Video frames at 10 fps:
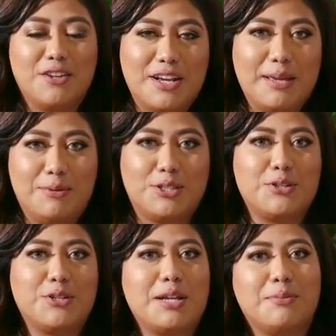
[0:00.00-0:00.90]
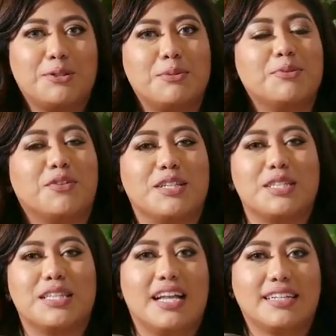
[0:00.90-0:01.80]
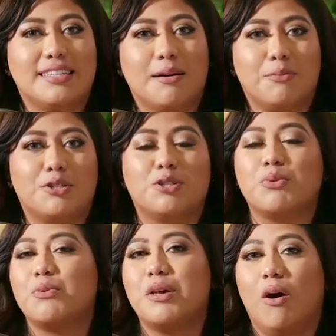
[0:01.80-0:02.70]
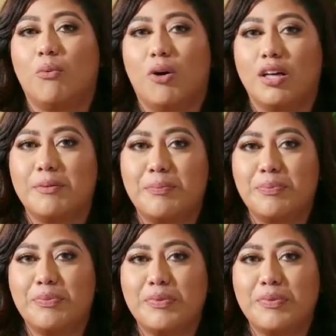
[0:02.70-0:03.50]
if you're able to move on to the next step, which is what we all want.